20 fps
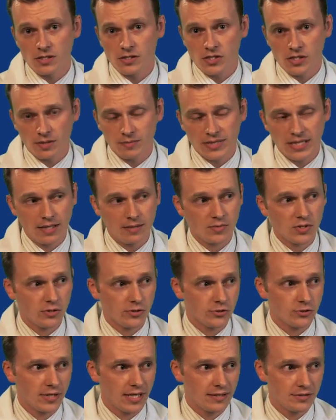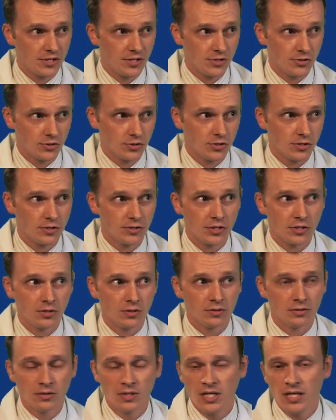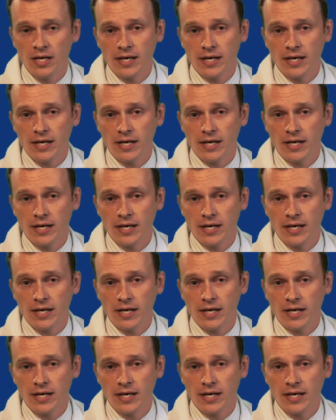Sometimes those strategies are surgical,